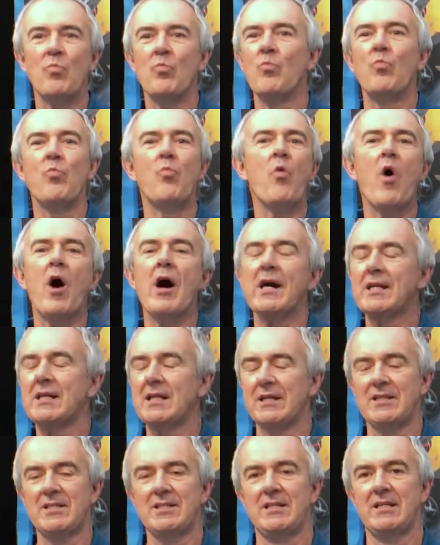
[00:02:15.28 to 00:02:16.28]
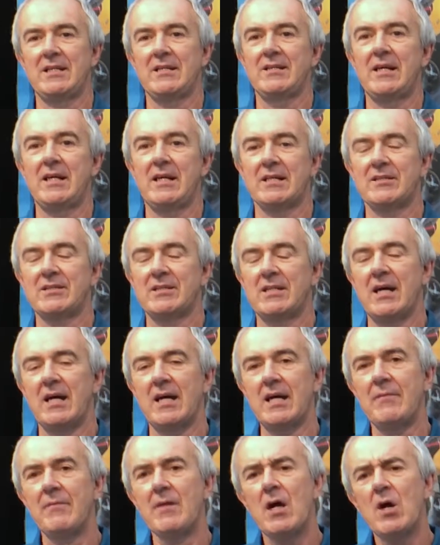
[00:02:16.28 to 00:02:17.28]
widely seen here
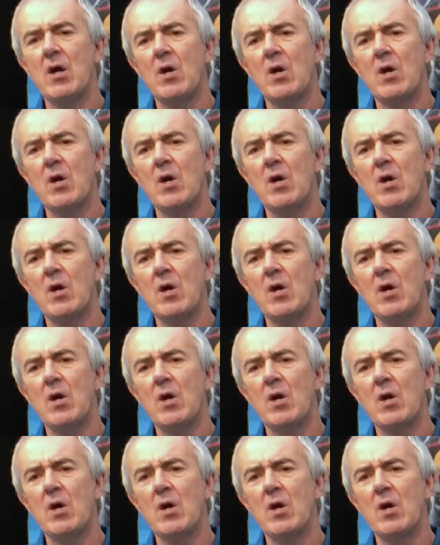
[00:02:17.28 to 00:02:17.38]
today.